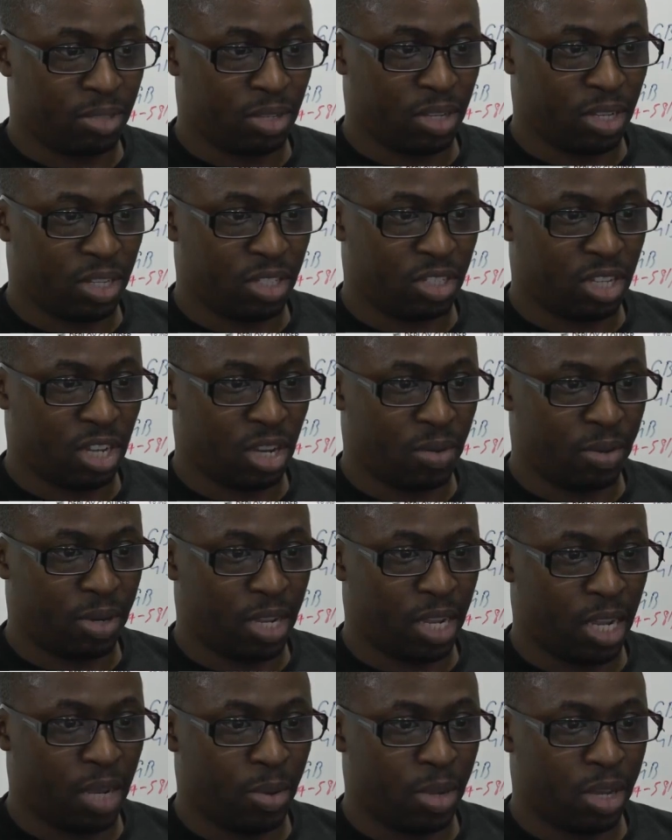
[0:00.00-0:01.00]
Yeah, so let's
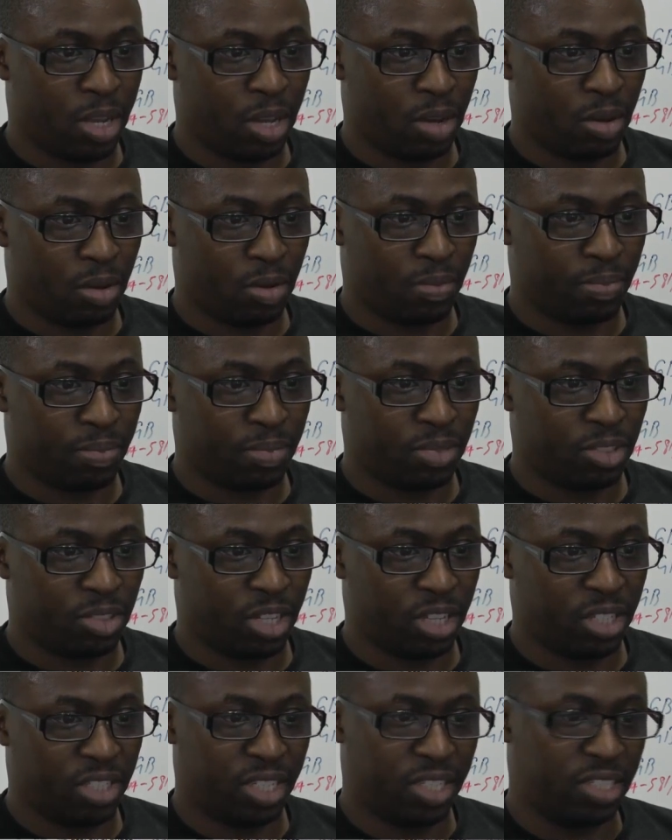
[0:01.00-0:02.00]
go, and here we go.
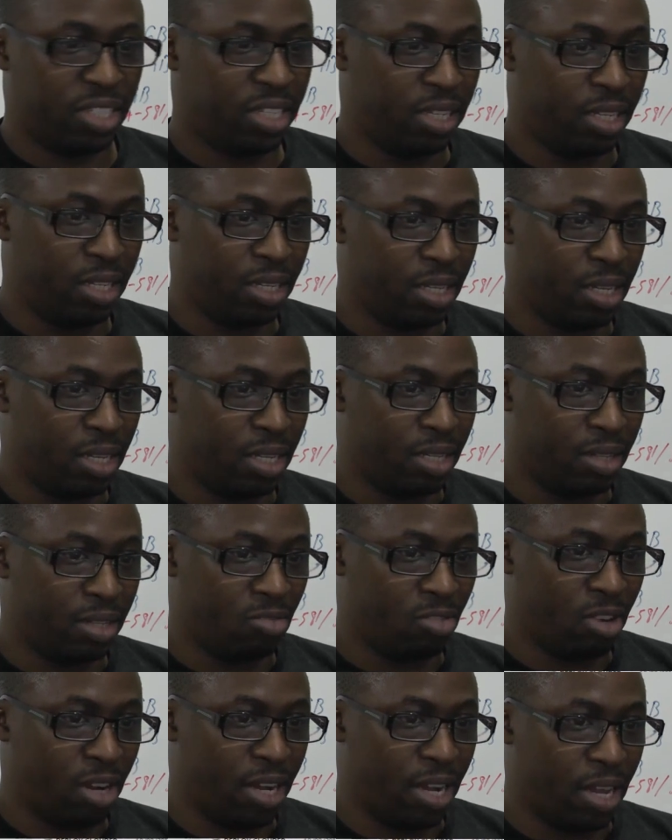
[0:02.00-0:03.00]
So it's setting
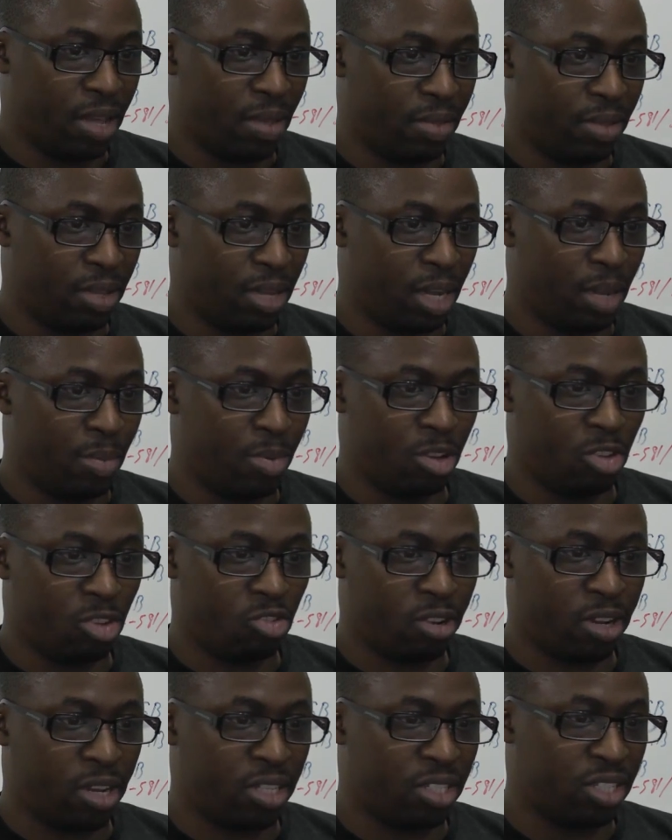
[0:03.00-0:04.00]
right now the
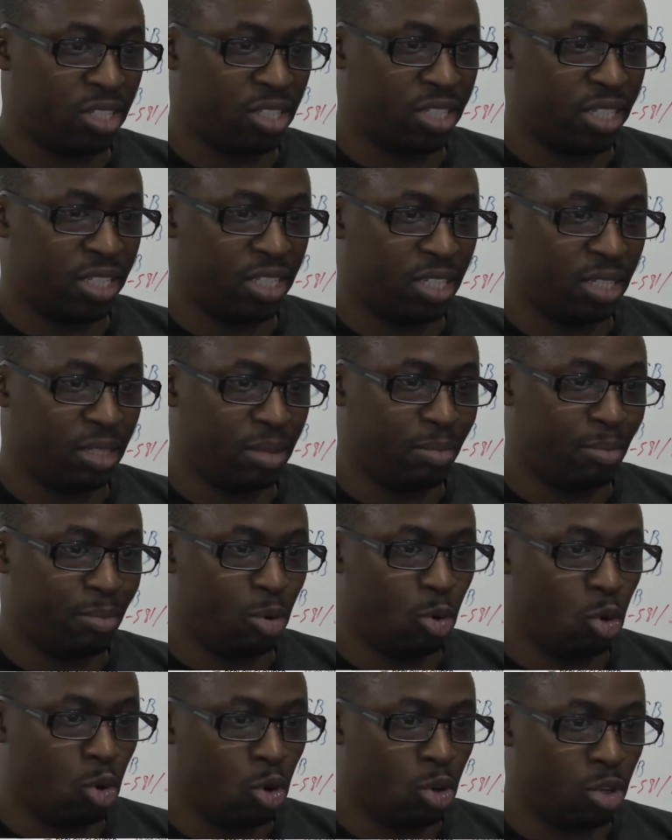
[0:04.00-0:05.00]
IP address, it's
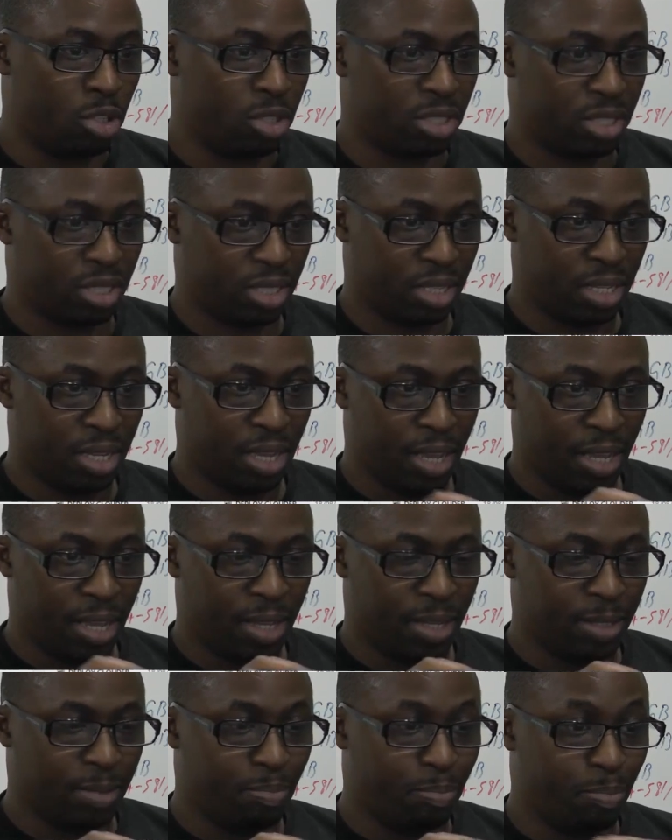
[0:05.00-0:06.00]
setting the ports,
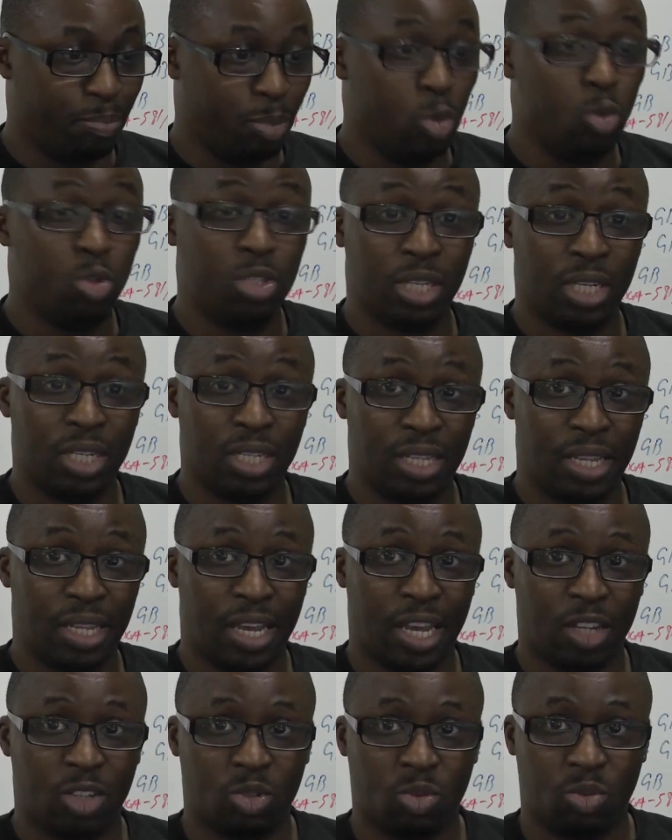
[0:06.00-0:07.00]

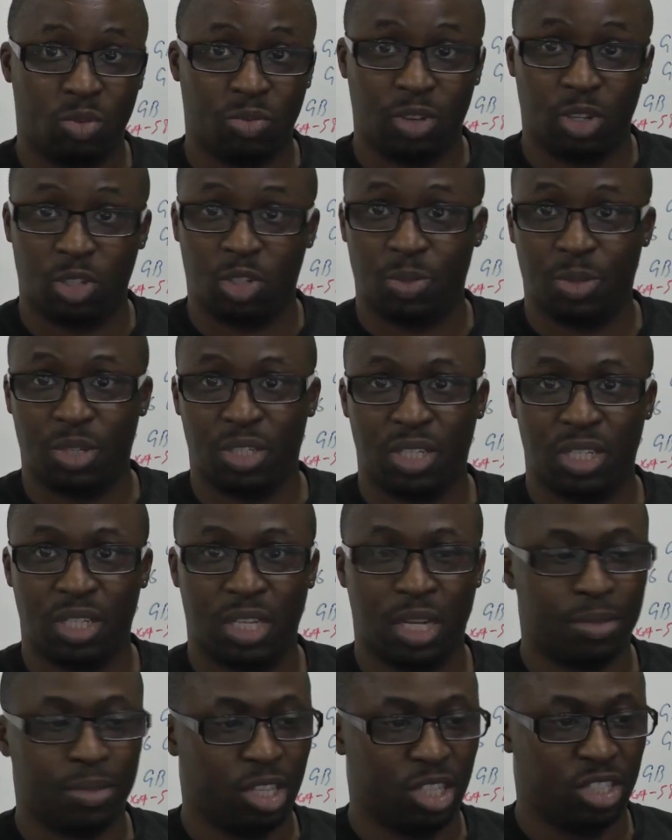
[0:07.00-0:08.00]
booting the actual virtual
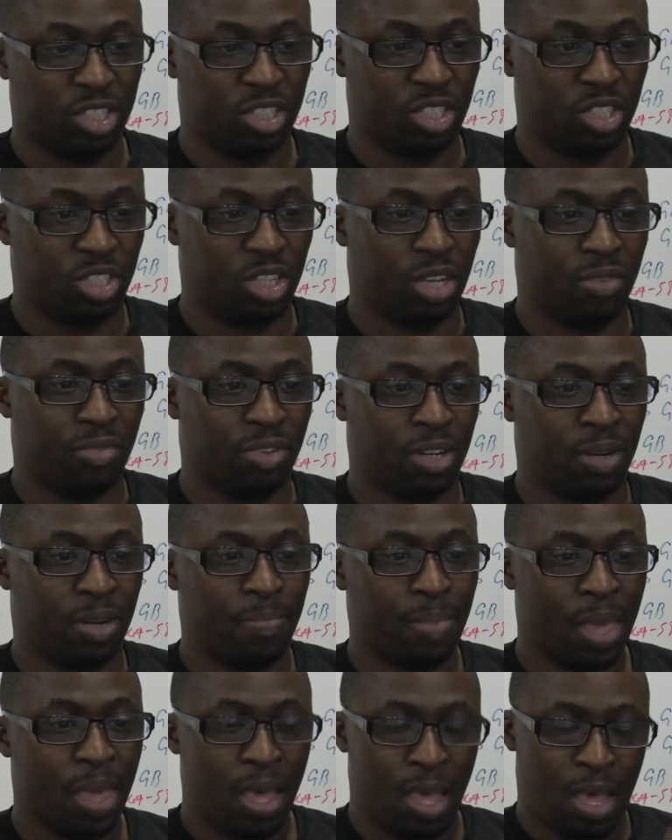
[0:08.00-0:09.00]
machine up. So this is a
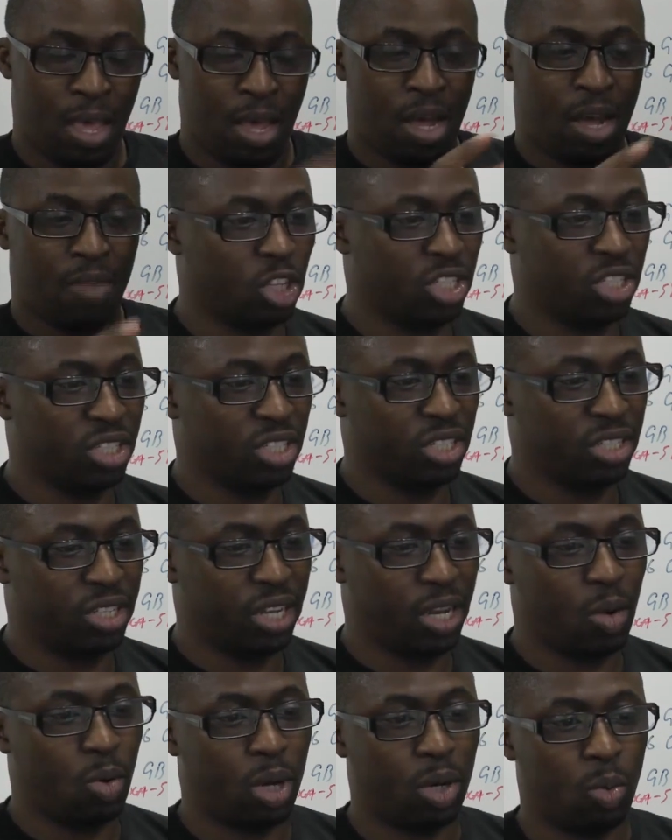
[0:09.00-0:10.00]
server. So this
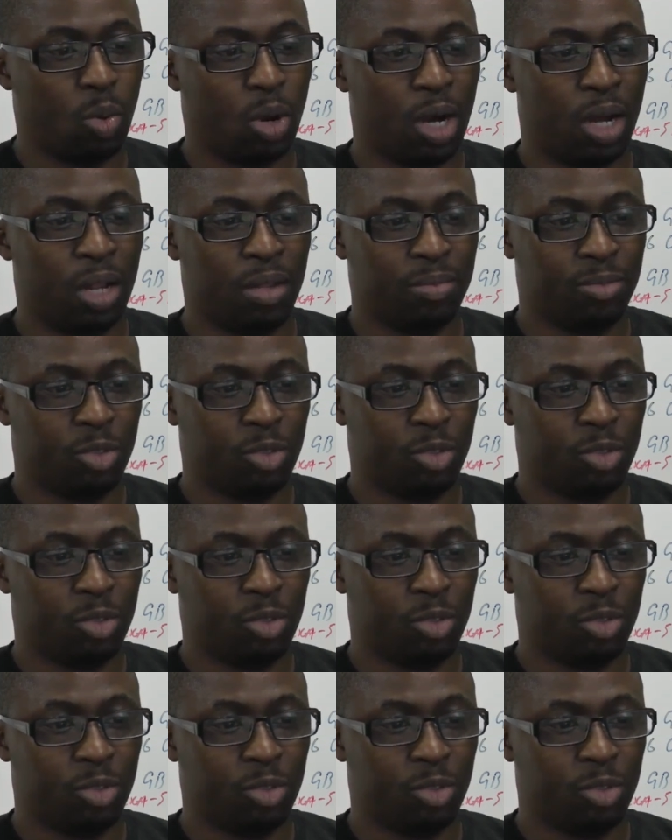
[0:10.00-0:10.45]
is going to take quite a